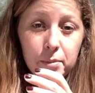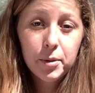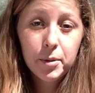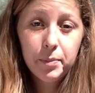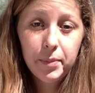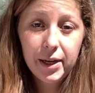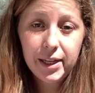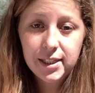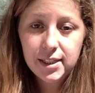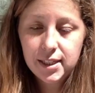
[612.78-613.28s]

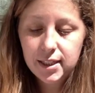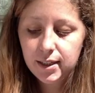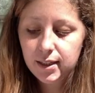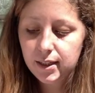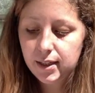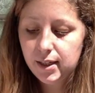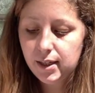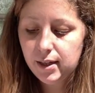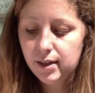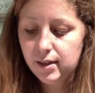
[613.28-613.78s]
But
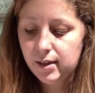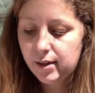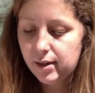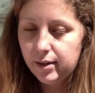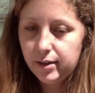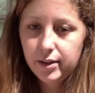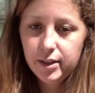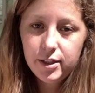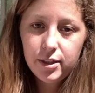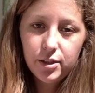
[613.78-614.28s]
basically,
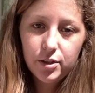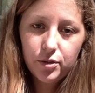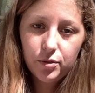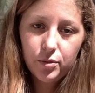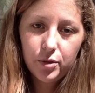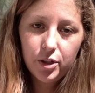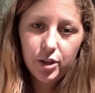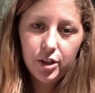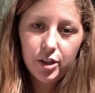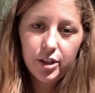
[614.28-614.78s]
this is a
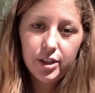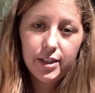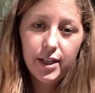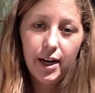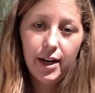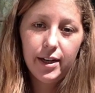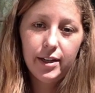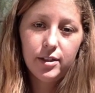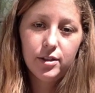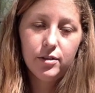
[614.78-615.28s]
really good
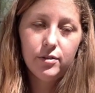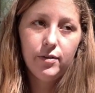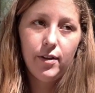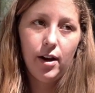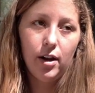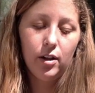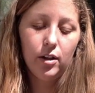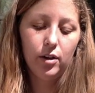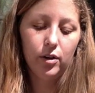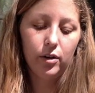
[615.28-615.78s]
diet to
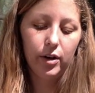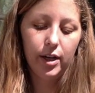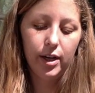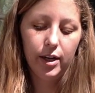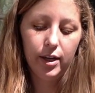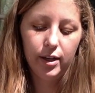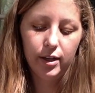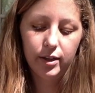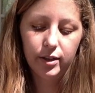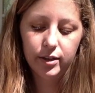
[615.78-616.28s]
follow,
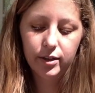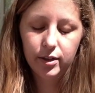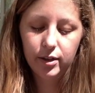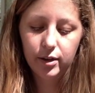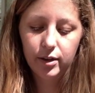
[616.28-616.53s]
and